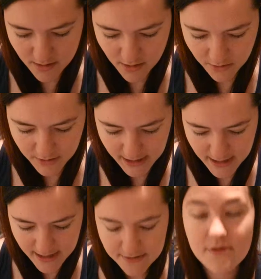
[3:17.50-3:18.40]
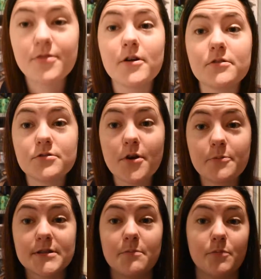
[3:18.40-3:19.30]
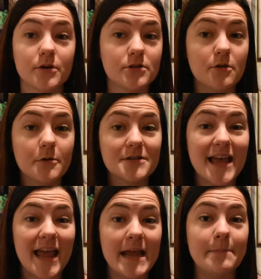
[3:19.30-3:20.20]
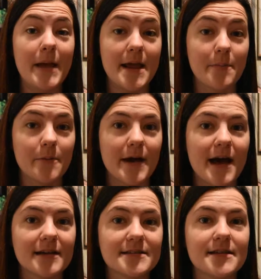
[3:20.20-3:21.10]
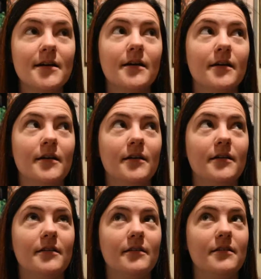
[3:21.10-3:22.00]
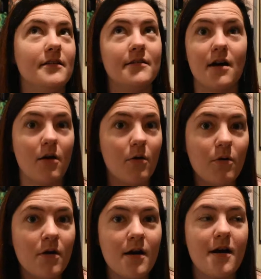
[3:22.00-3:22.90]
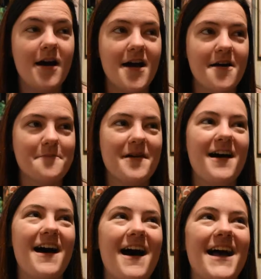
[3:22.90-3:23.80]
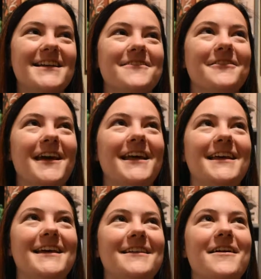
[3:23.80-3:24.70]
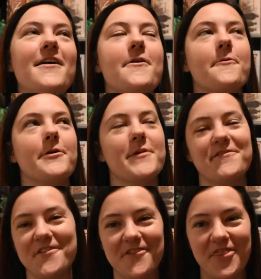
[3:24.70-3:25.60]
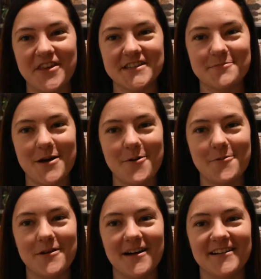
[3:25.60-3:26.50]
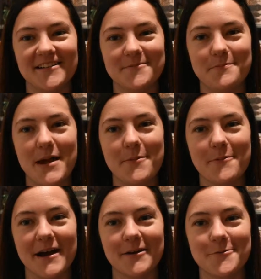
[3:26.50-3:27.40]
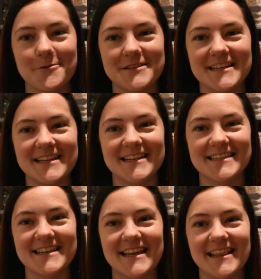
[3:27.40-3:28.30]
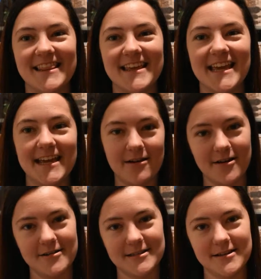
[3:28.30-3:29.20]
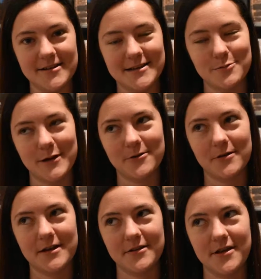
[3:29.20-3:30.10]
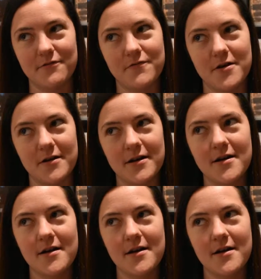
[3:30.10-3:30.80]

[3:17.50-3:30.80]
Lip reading: Okay, the third trope was that booktubers hate paperbacks. No. I know that in one of my favorite things about paperback quotes is in the Inkheart series by Cornelia Funk.